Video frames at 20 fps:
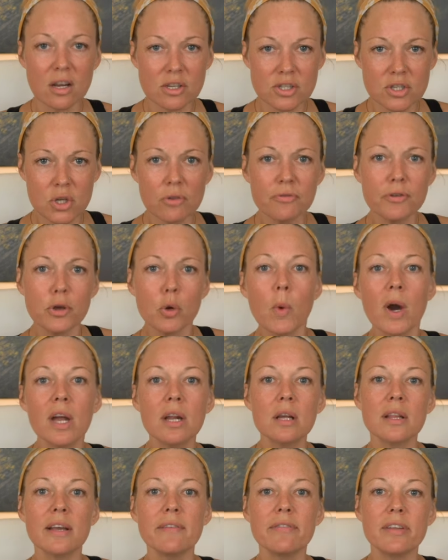So if you want
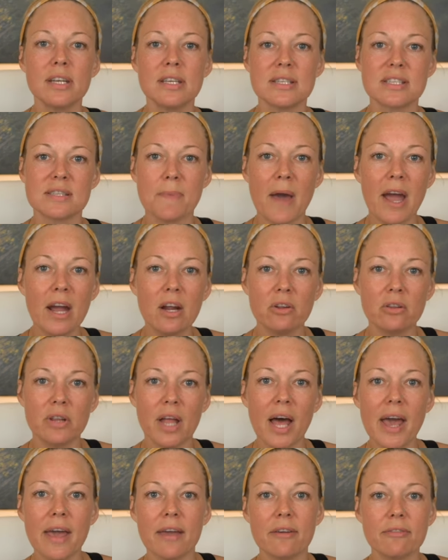to live an inspired
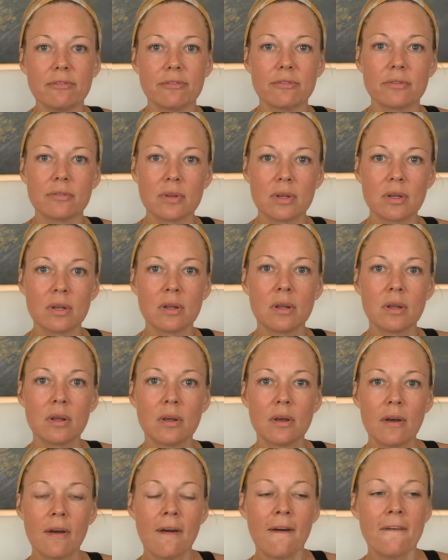life,
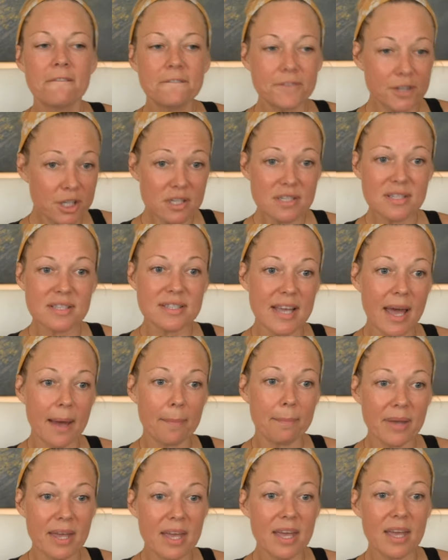first
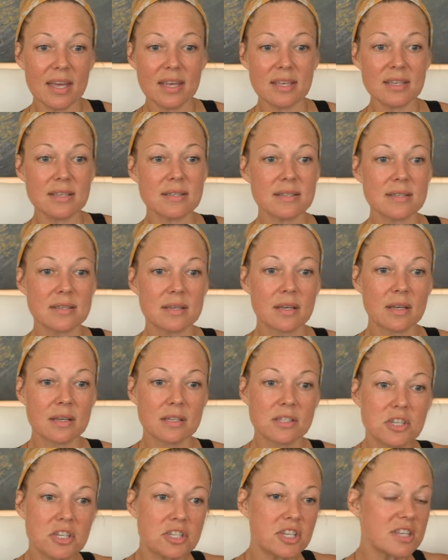step is
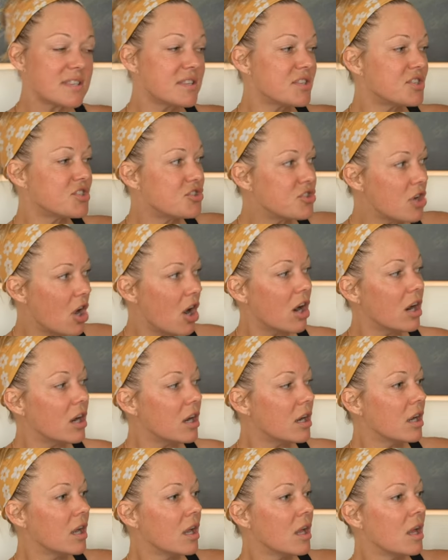to just
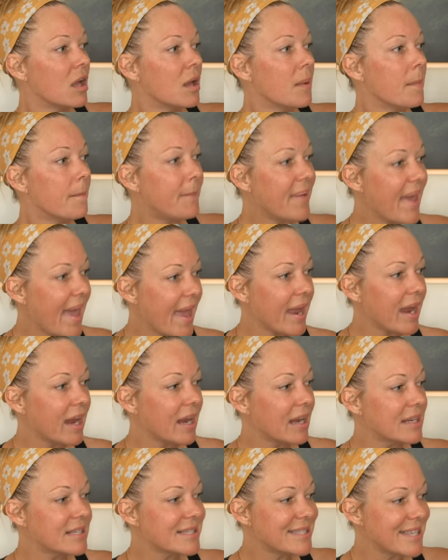start
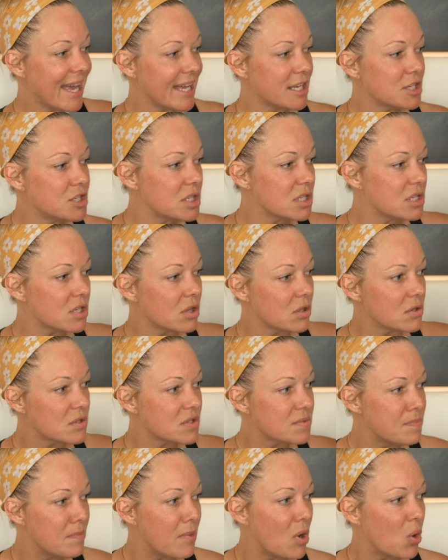paying attention to
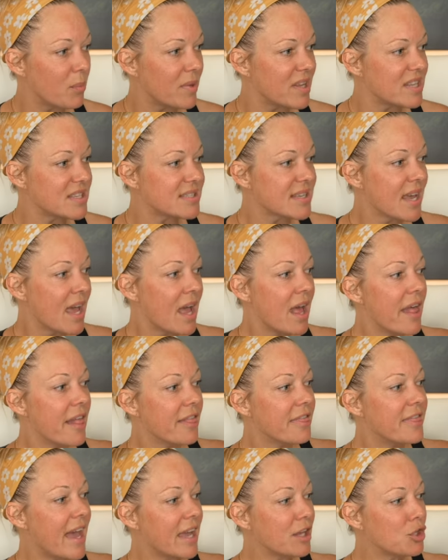those moments
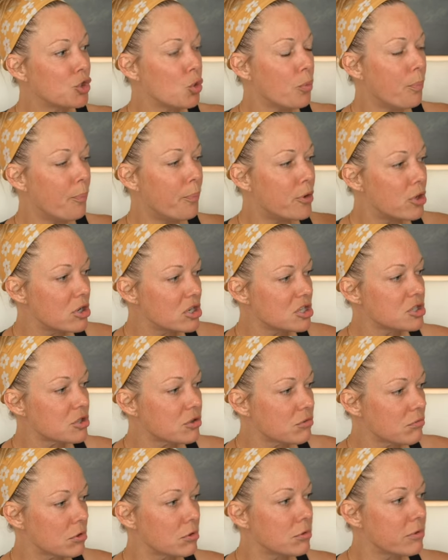that you push
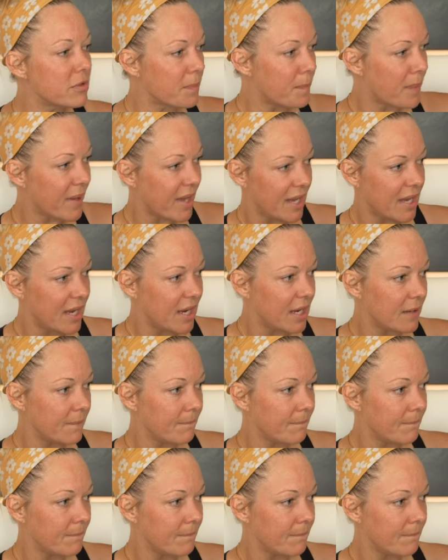through the pain